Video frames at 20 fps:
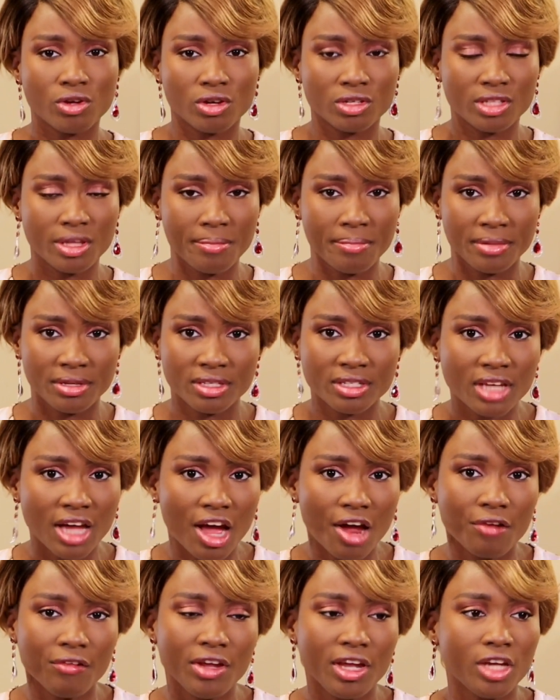cause a
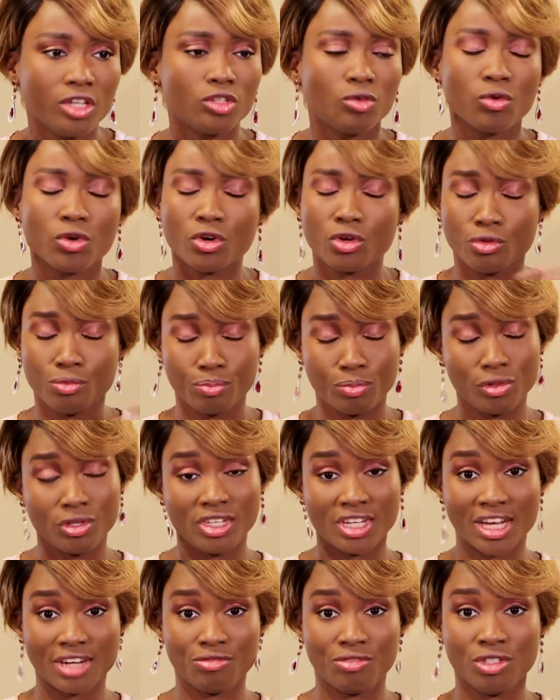miscarriage or what could
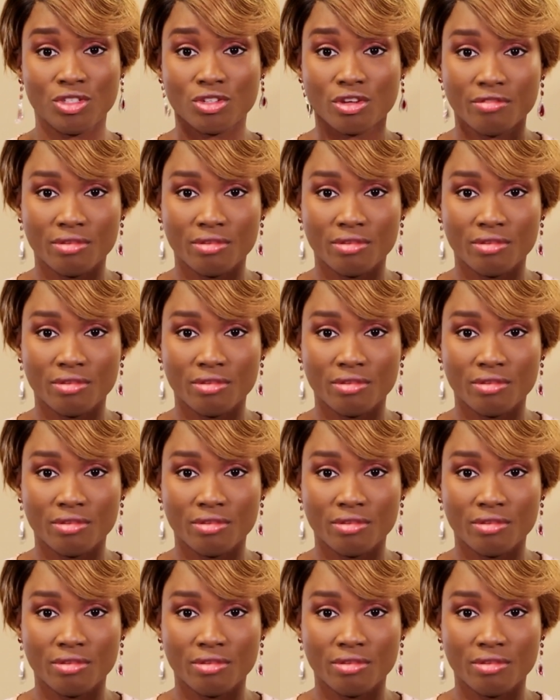put you at risk